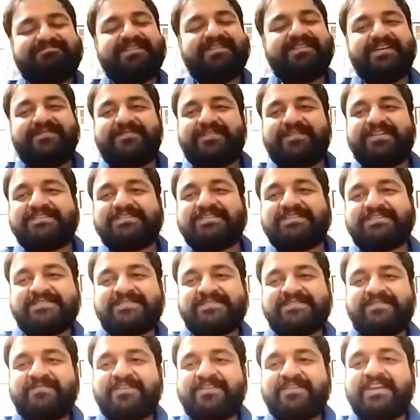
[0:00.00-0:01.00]
a difference
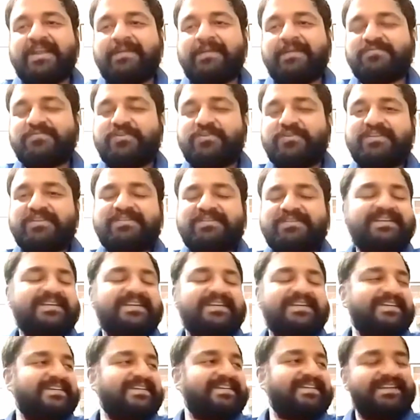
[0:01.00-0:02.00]
in someone's lives. Or,
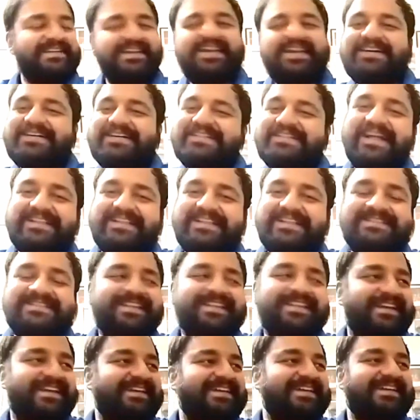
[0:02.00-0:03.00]
yeah, that's
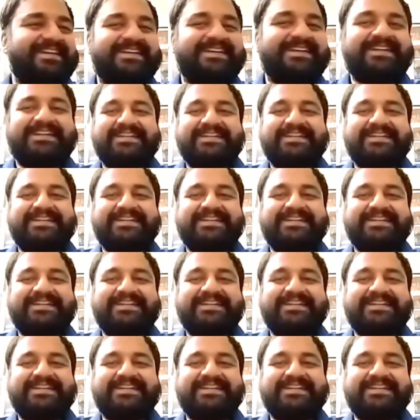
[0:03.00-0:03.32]
the thing.